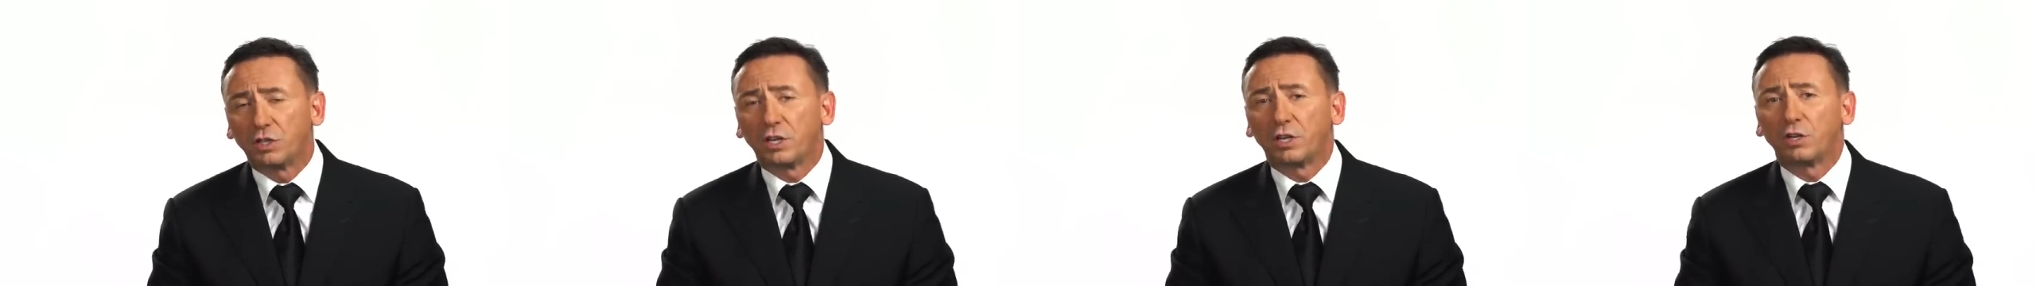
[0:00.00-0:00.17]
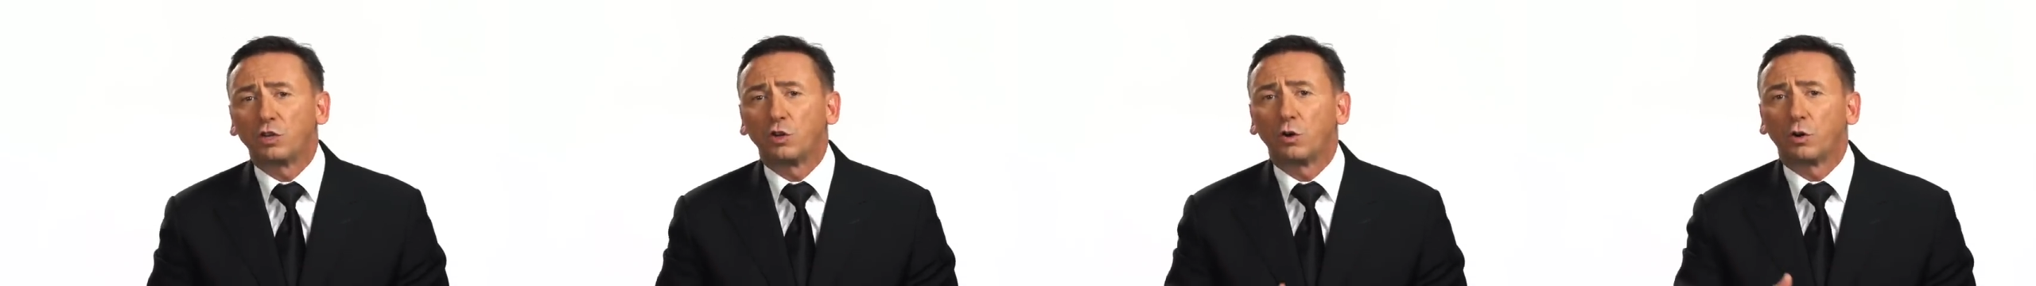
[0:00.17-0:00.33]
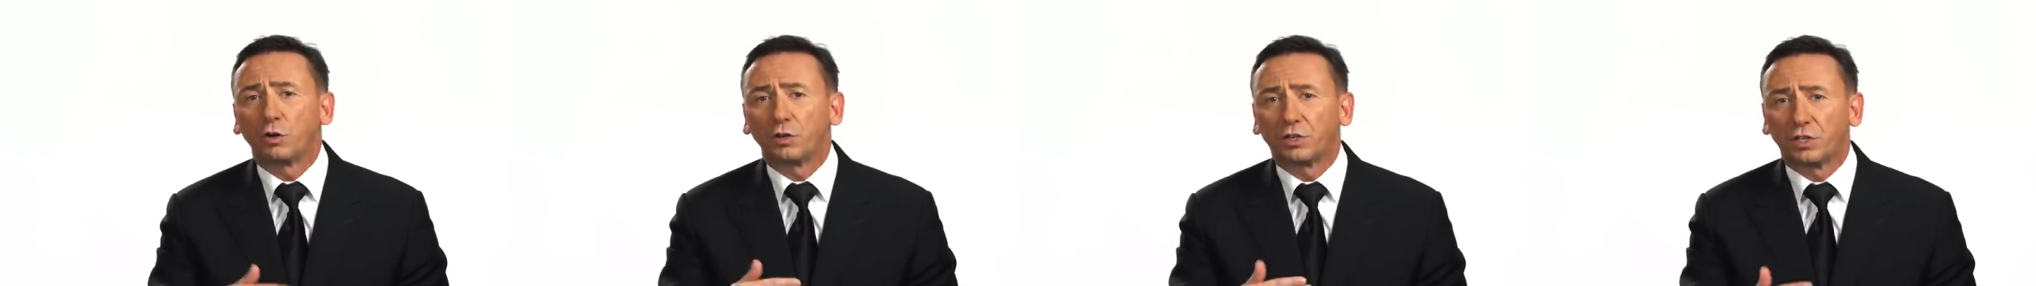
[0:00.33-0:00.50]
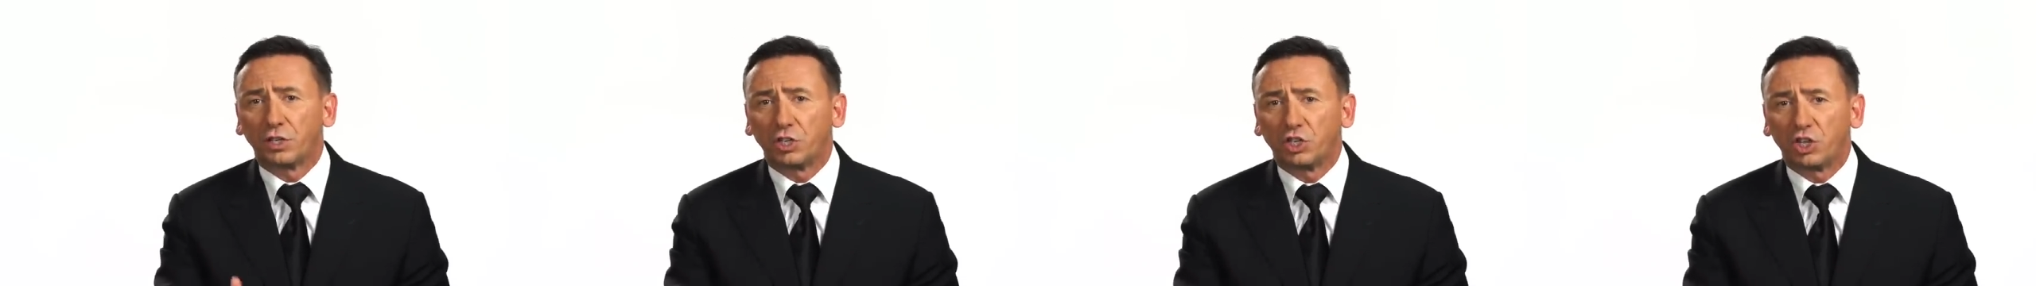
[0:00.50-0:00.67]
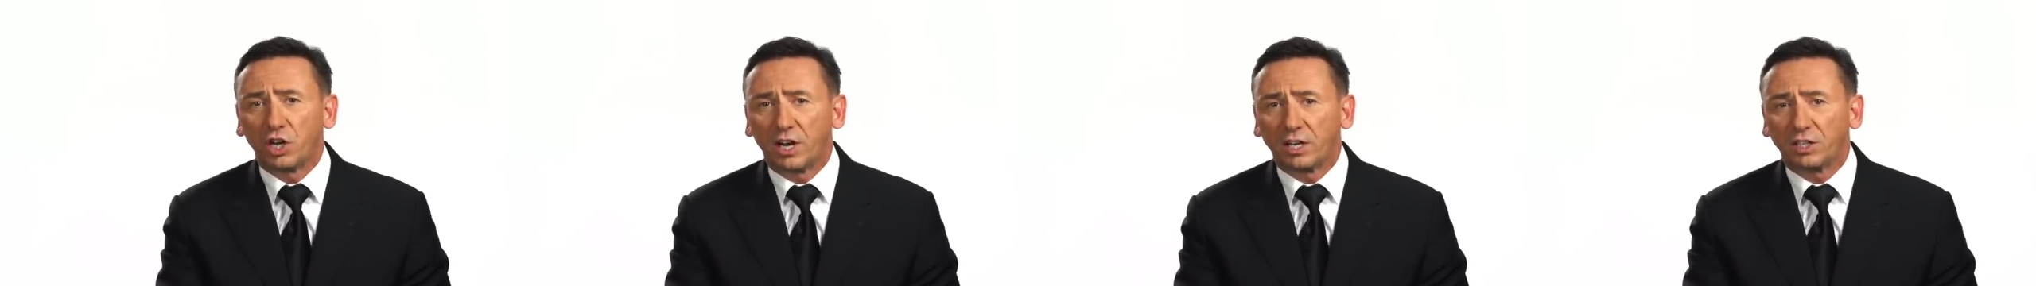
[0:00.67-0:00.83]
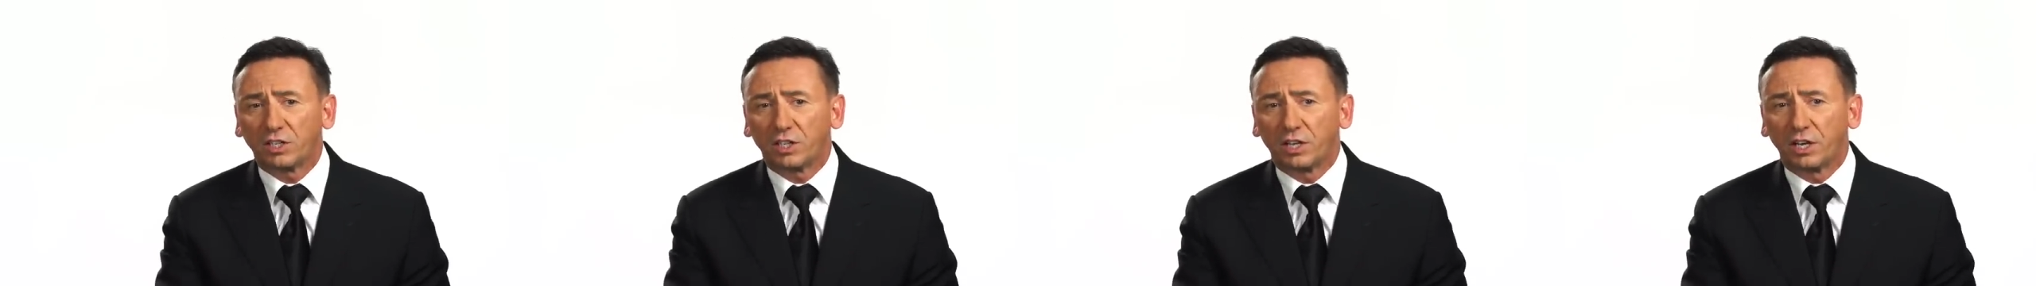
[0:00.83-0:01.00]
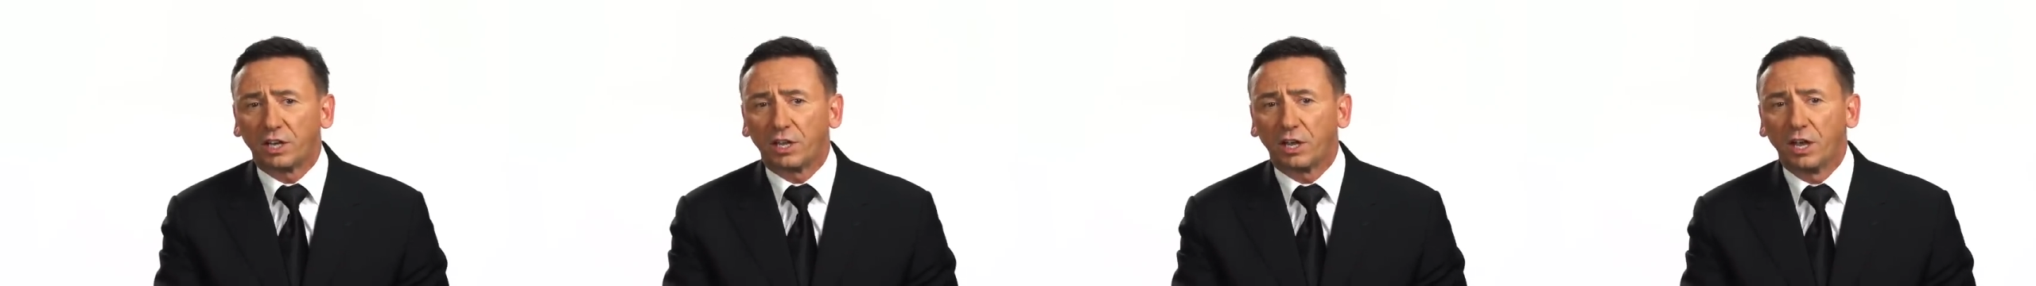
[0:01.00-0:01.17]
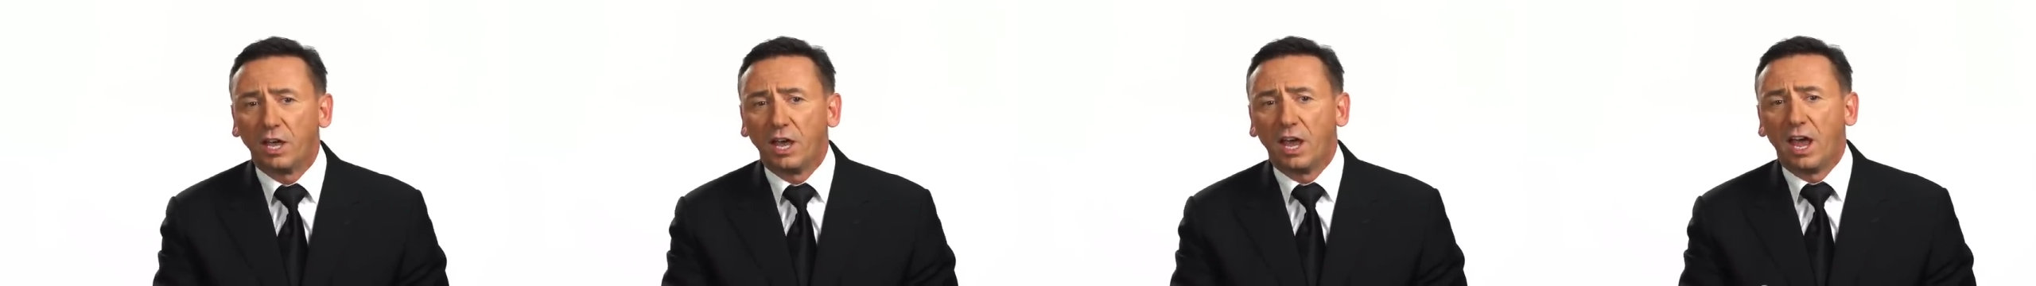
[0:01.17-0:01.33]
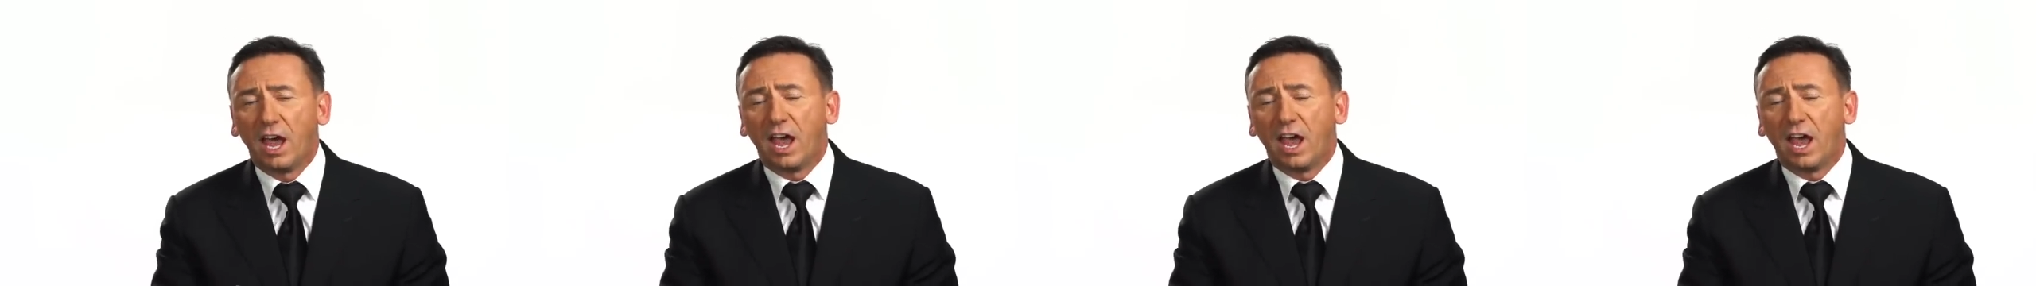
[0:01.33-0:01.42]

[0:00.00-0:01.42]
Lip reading: that you're suggesting,